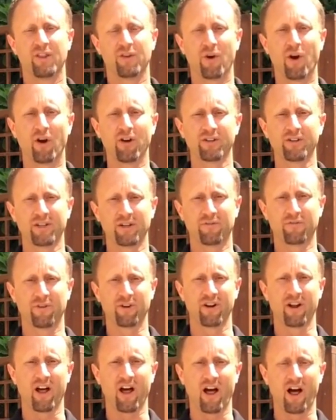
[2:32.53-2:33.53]
There are
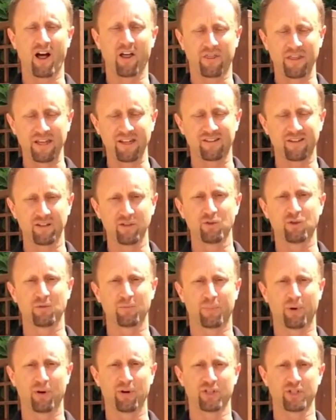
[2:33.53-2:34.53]
different things that you
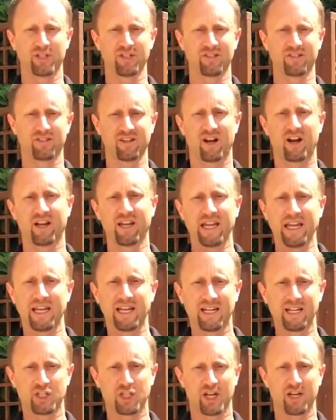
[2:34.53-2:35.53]
can purchase,
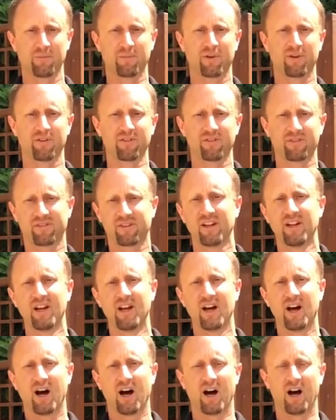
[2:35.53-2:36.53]
heating chambers
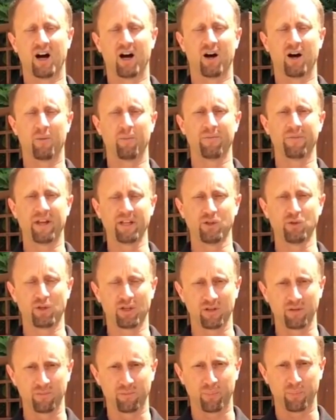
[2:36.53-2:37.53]
that
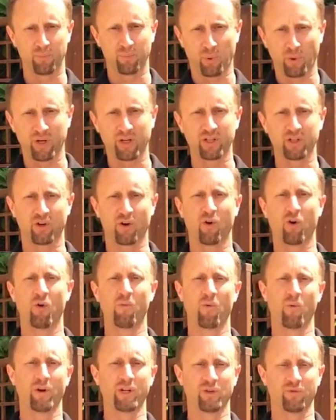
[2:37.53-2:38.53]
you can put in your
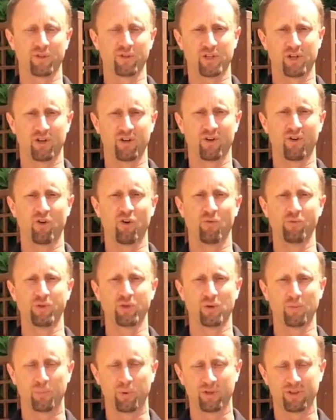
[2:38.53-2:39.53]
home, and when you return home,
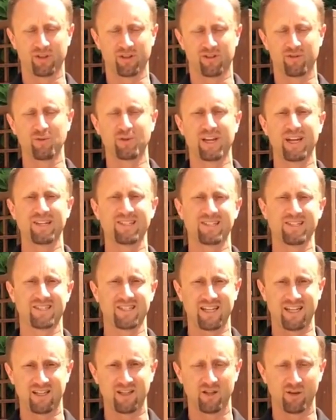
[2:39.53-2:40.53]
you can put the
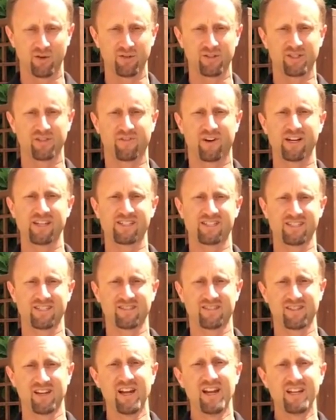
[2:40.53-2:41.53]
suitcases in those
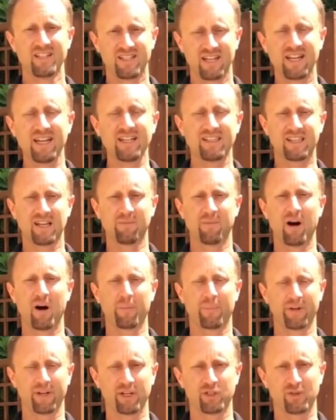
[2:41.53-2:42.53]
devices to heat them
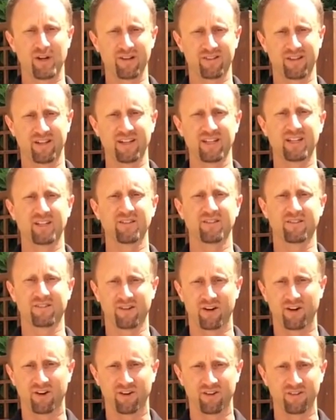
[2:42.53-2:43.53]
up and address any
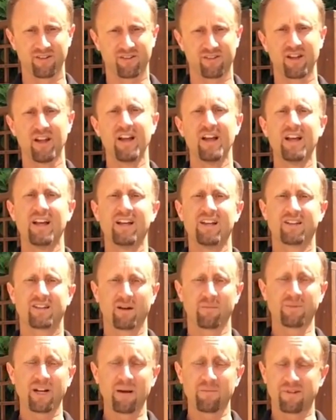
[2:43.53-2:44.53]
concerns.
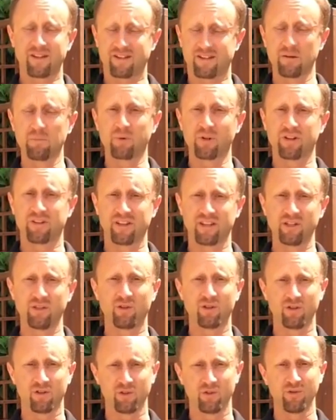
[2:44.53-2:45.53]
Sometimes the simplest thing
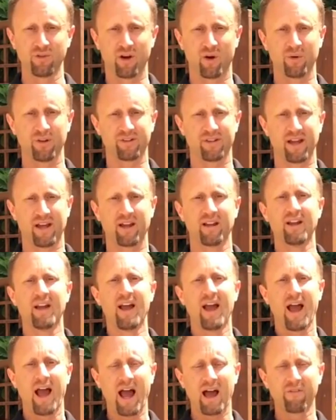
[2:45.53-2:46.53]
you can do though is that
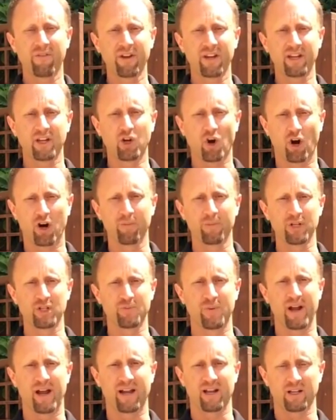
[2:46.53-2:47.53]
have a
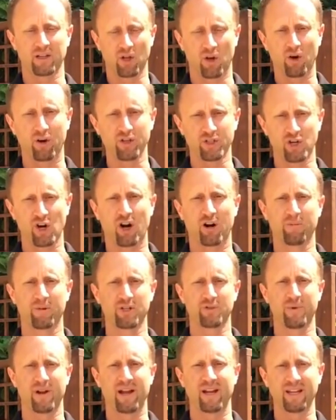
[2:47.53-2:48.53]
garbage bag, a large
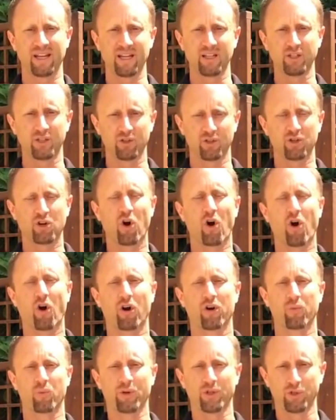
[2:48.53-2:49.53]
garbage bag in your
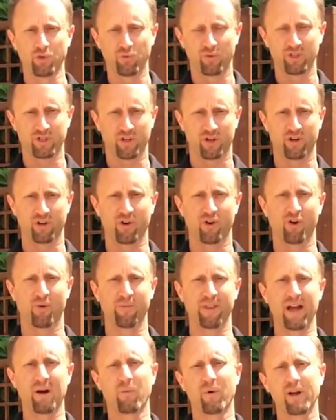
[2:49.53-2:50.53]
car when you return
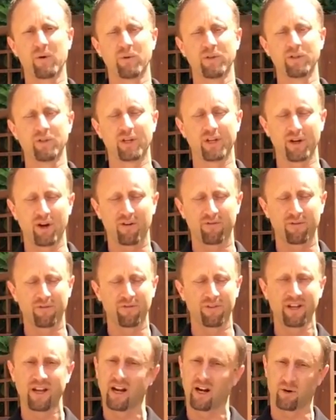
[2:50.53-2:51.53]
home. That way when you get off
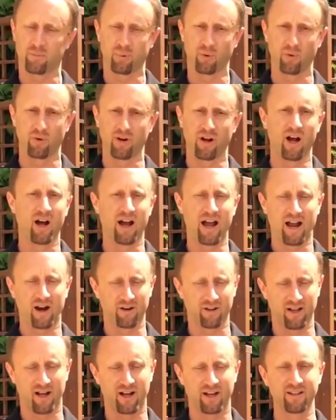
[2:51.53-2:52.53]
of the
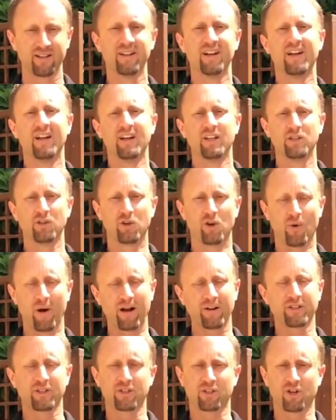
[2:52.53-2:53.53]
airline, you
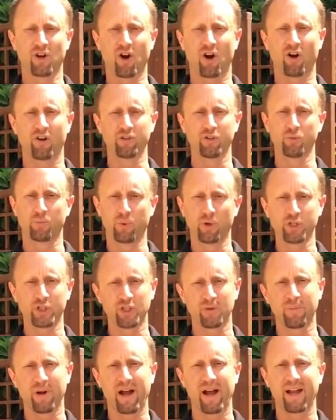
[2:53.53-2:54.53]
go out to your car, you
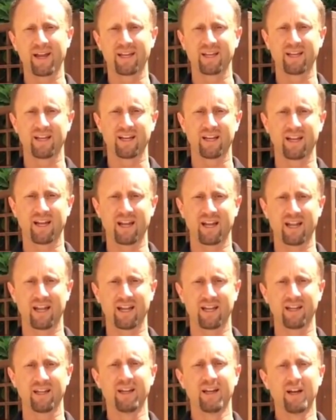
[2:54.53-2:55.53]
put your bag in
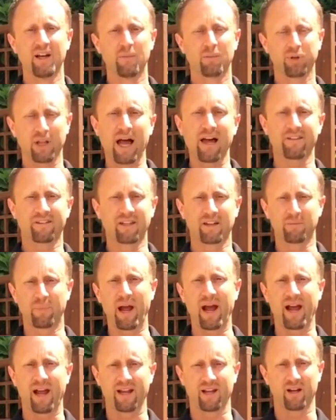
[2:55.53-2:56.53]
a plastic
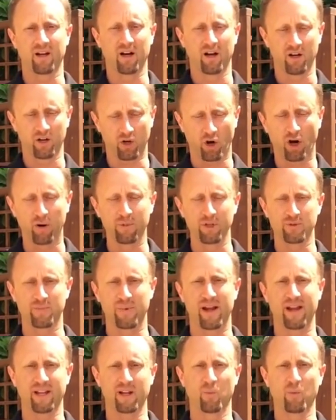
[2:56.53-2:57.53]
bag, a
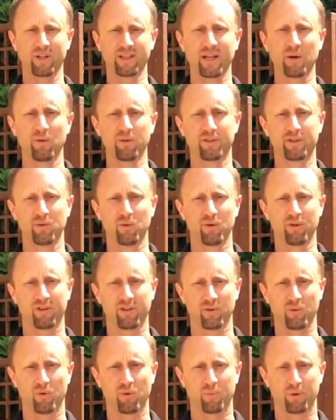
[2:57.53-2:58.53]
garbage bag, and what that will do
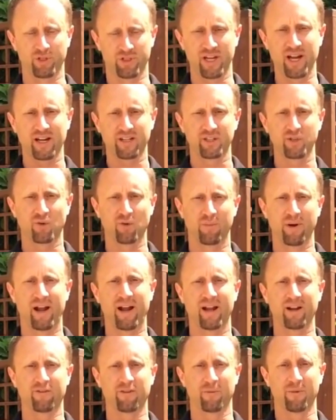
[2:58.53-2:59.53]
is it will protect your
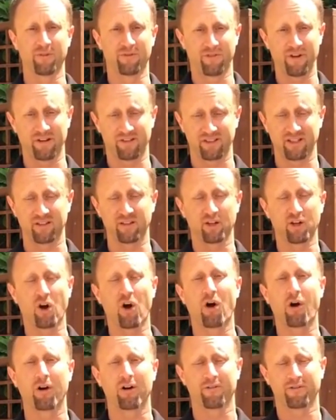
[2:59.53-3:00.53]
bag from infesting the
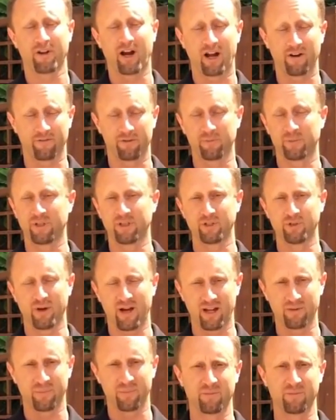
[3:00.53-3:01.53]
car if God forbid
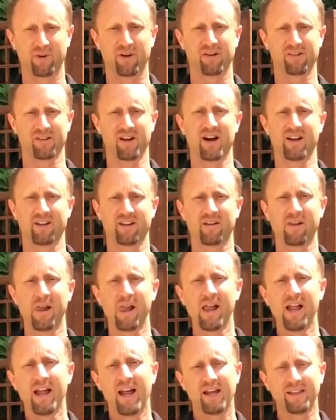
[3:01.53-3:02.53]
you bed bugs on it.
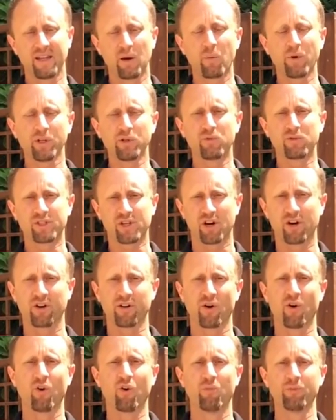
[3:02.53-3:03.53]
And then when you
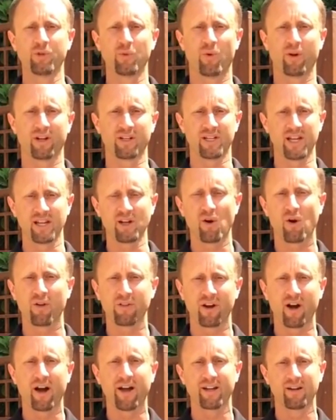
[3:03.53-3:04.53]
return home, you want to take
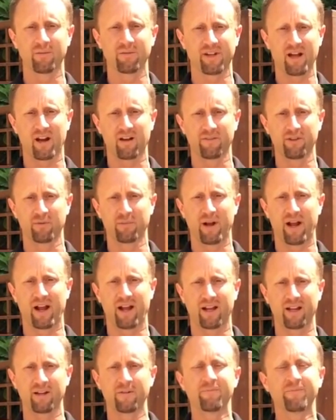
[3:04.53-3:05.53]
all the items out of your
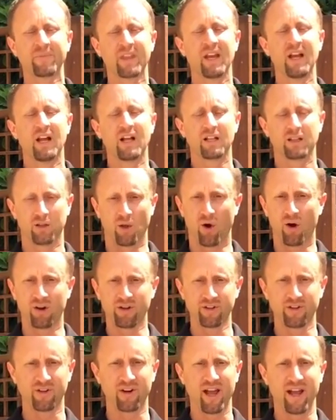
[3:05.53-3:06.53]
bag,
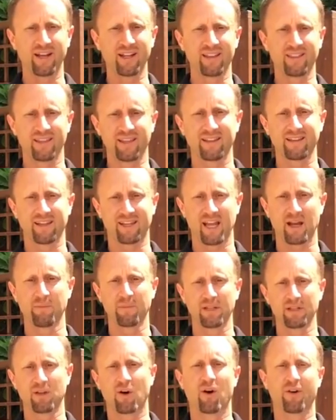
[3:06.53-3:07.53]
launder anything that
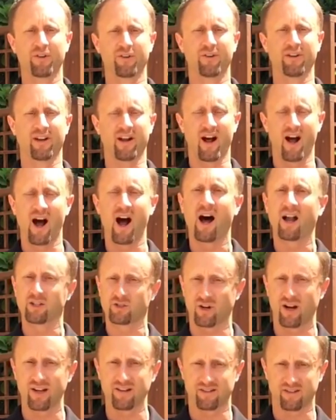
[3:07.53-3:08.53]
can be laundered in a
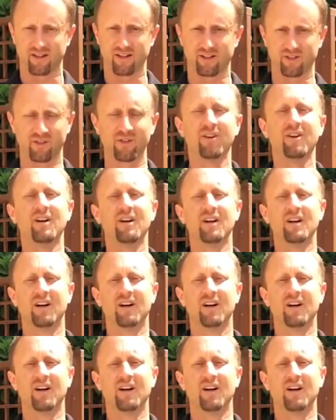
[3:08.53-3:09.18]
hot dry cycle.